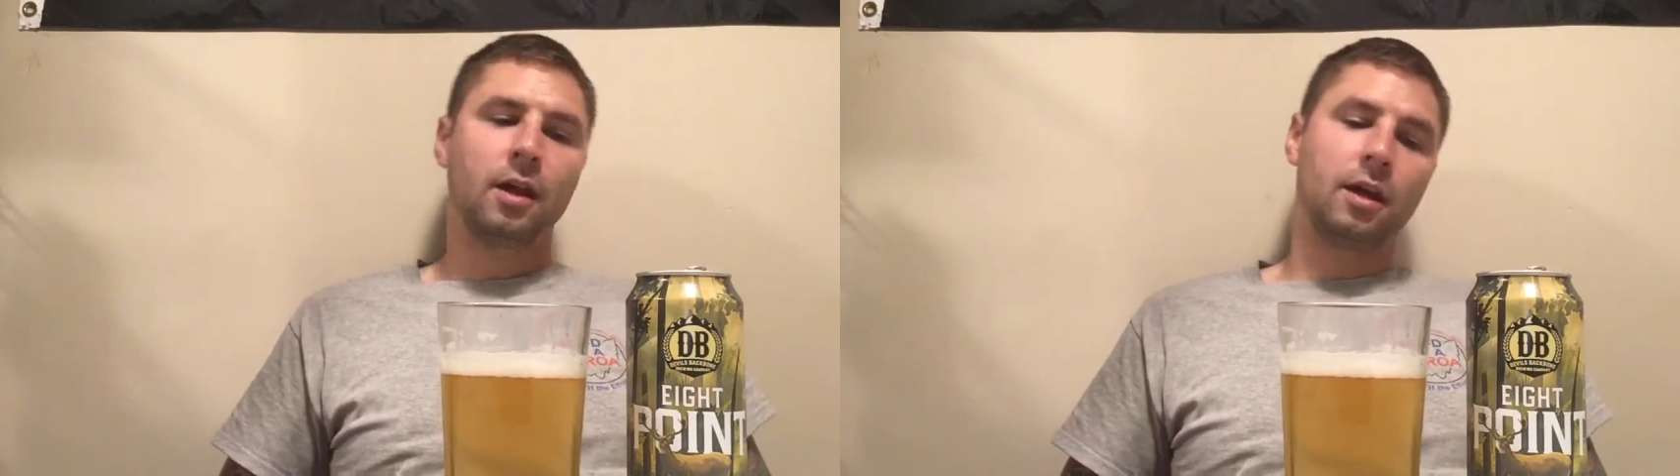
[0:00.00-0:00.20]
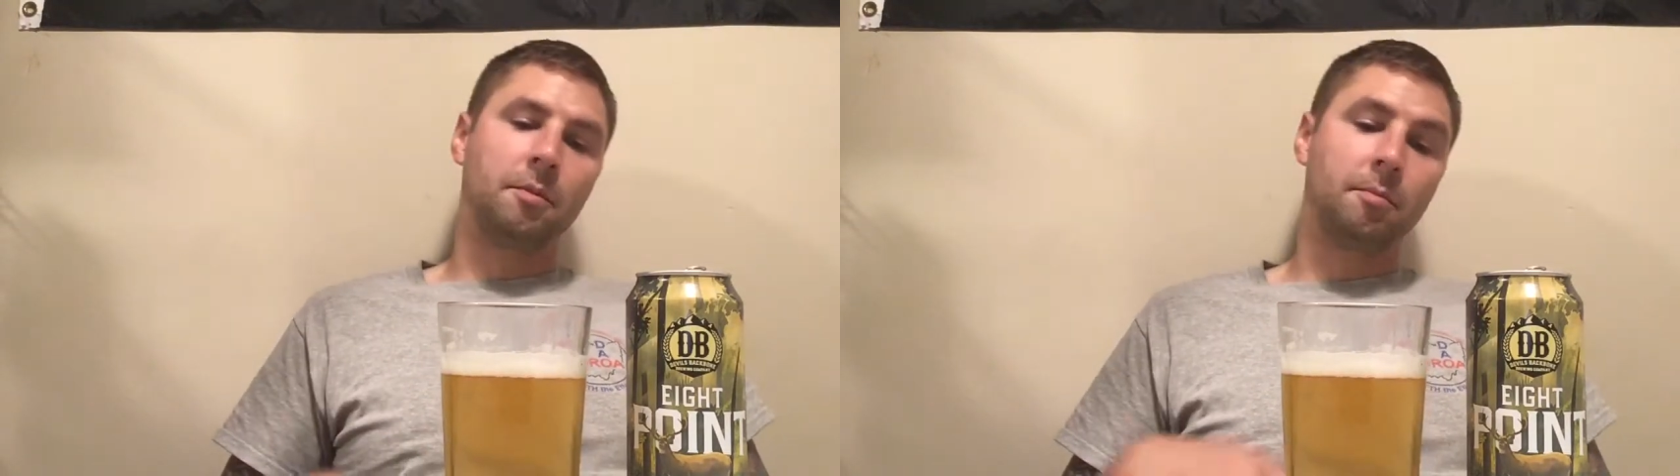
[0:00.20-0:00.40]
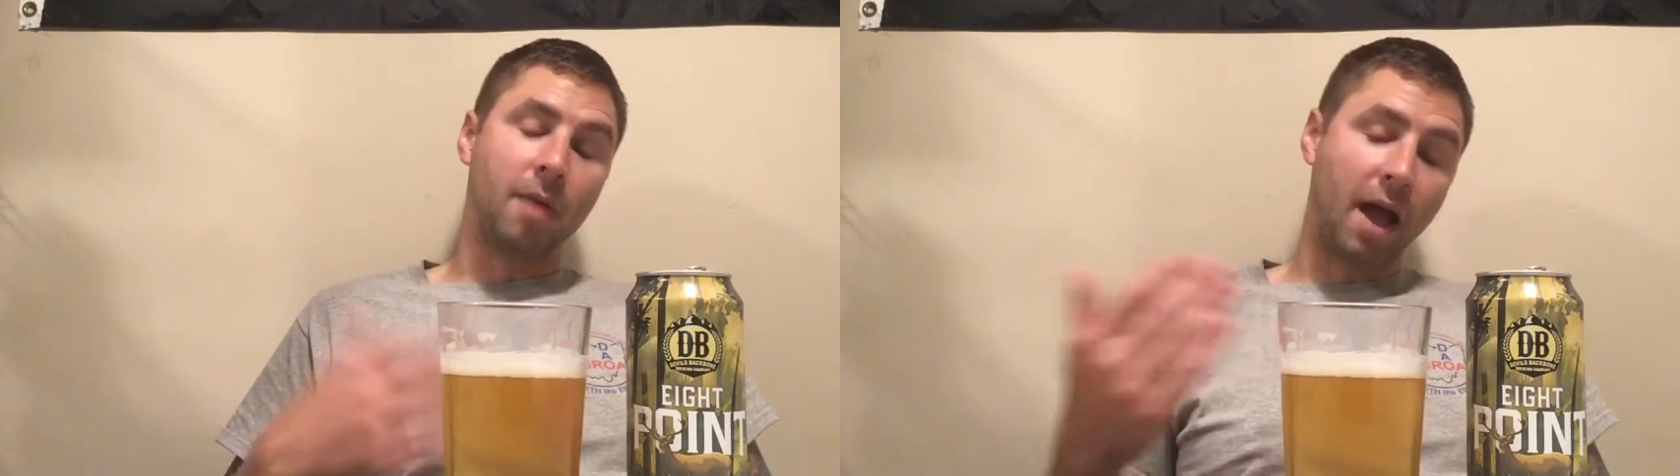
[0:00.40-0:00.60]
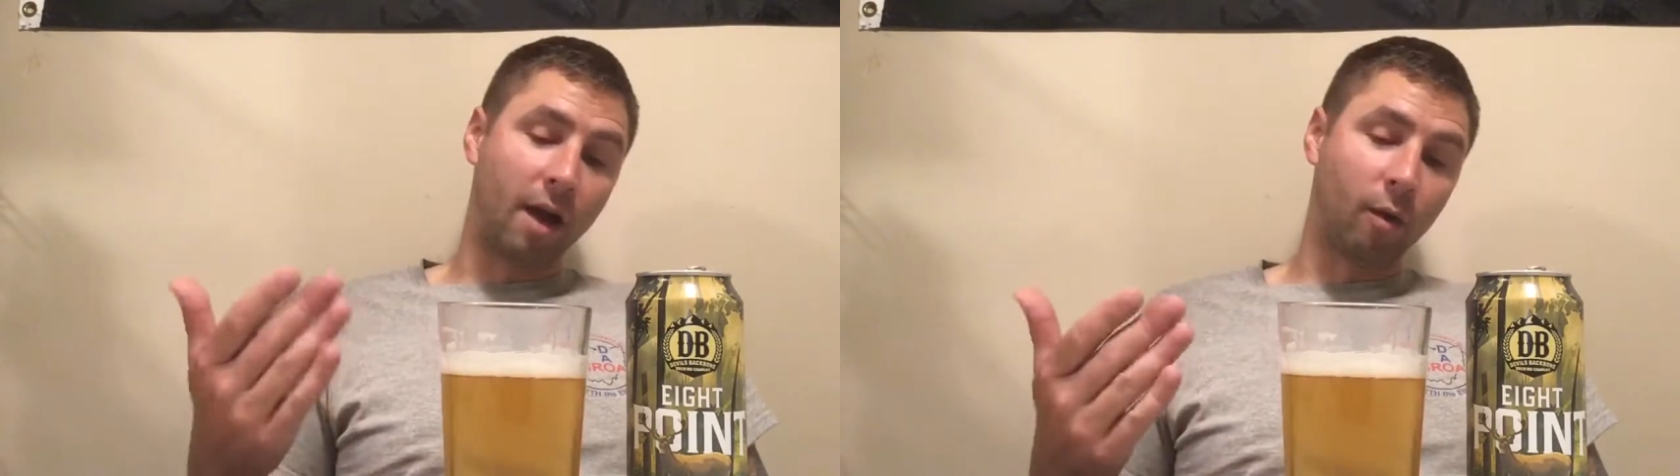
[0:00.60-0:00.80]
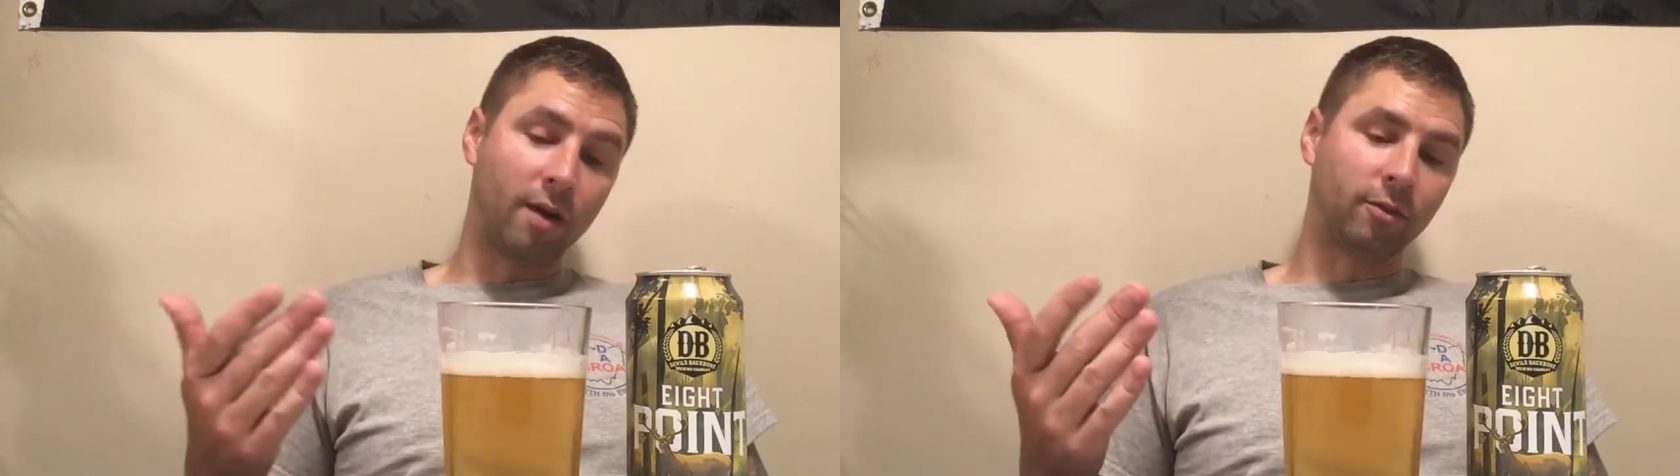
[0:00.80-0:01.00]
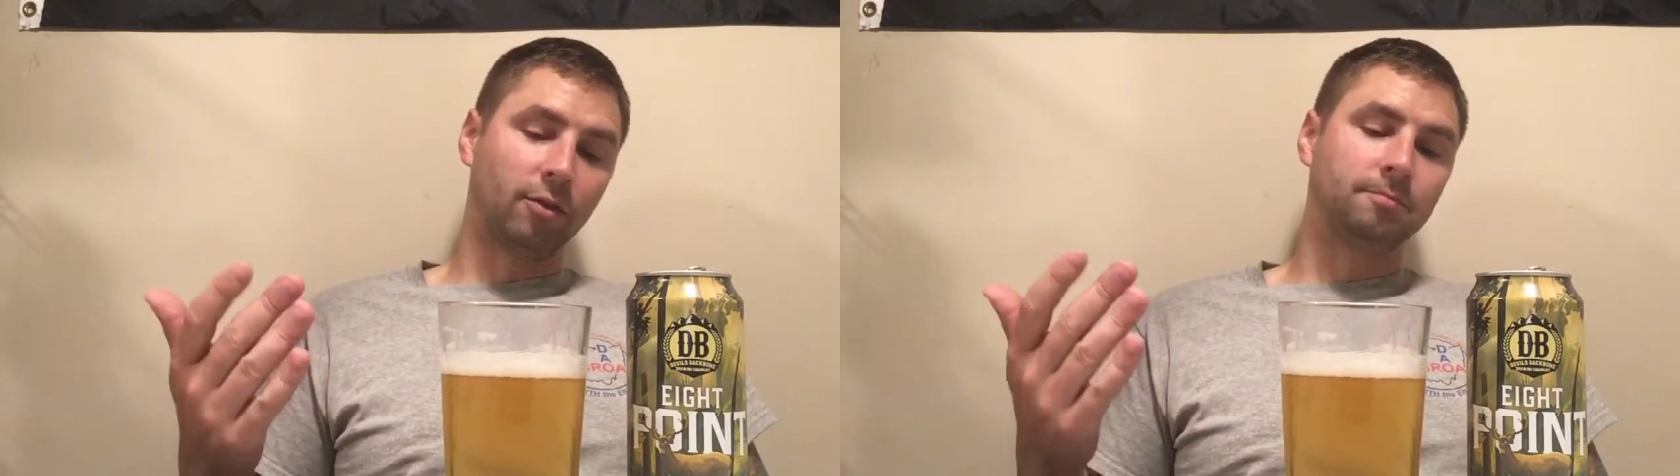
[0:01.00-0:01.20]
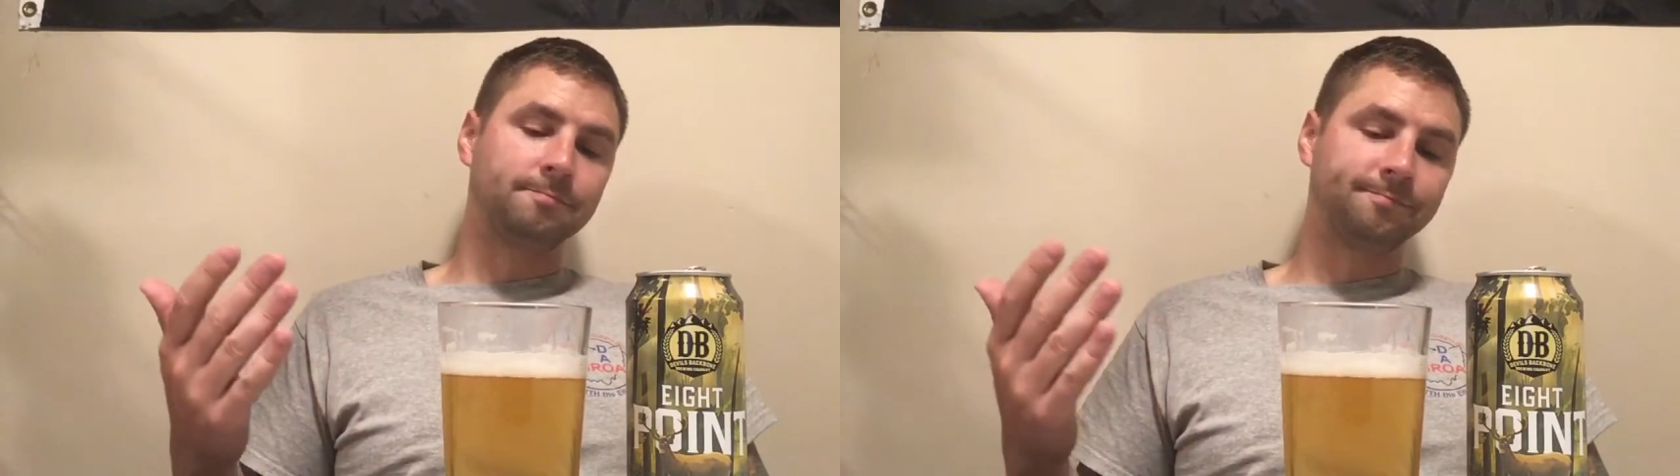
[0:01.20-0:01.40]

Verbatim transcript: Um, however,